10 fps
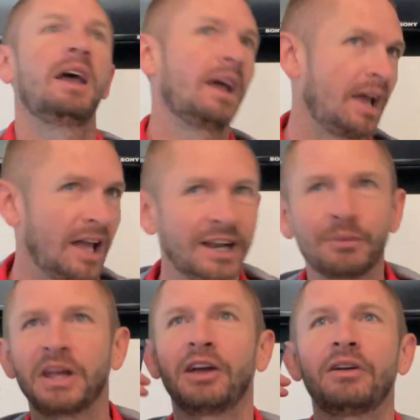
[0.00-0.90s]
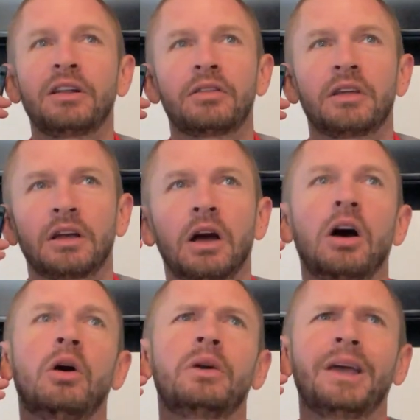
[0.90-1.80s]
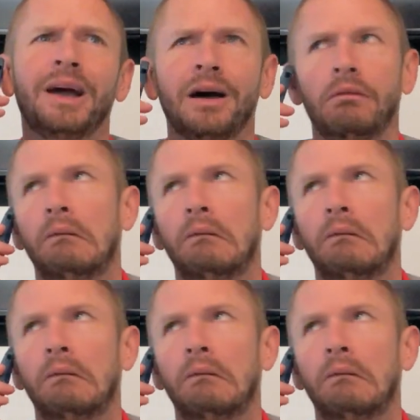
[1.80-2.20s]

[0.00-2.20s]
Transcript: Hey, did we hear anything? Oh yeah,